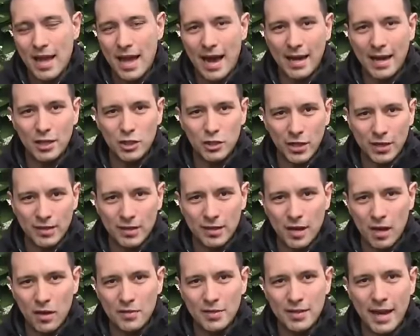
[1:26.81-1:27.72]
I checked
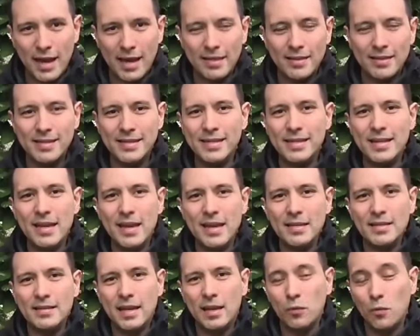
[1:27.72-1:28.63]
it out at the C E
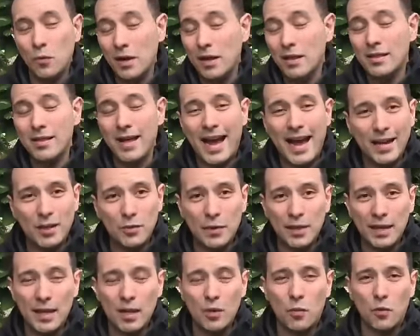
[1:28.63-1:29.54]
S, and well, eye
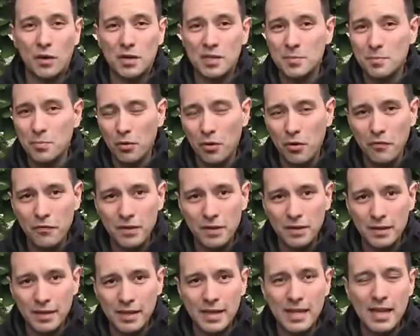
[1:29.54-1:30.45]
tracking works
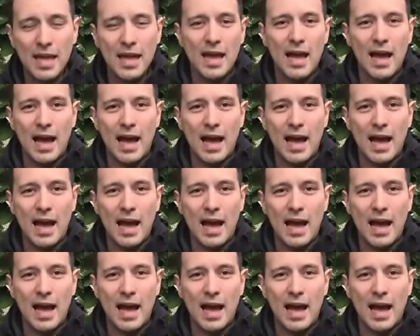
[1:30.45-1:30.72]
perfectly.